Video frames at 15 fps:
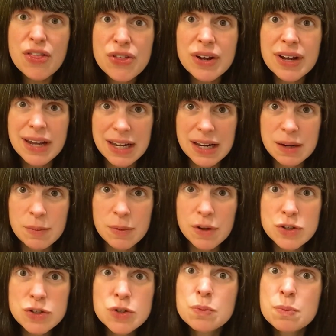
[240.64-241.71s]
other
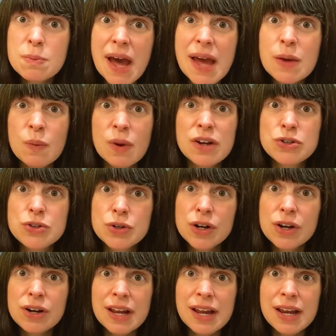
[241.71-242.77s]
animals who might want to
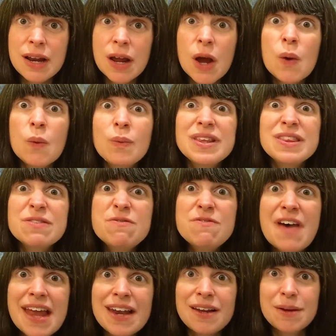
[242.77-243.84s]
hurt it with
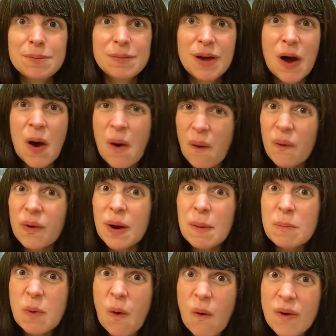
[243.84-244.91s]
venom or
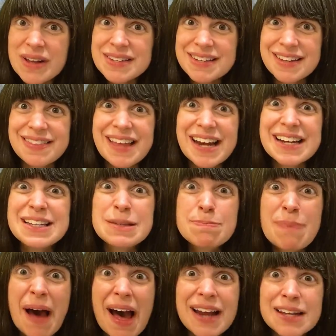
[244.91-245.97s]
a poison that its
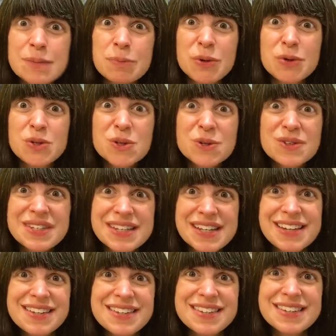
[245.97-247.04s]
body
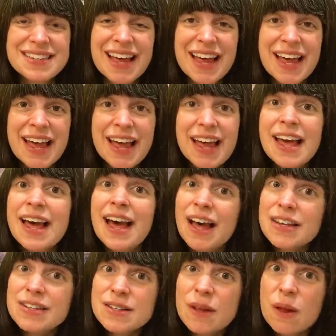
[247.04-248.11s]
produces.
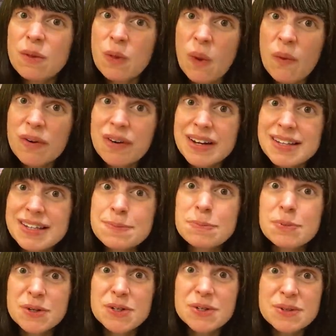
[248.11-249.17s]
A loris
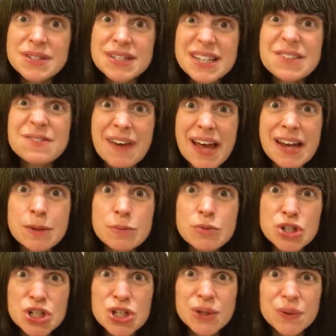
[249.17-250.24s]
produces
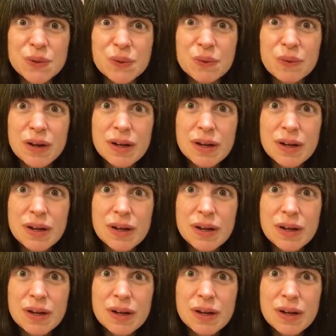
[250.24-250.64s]
venom too,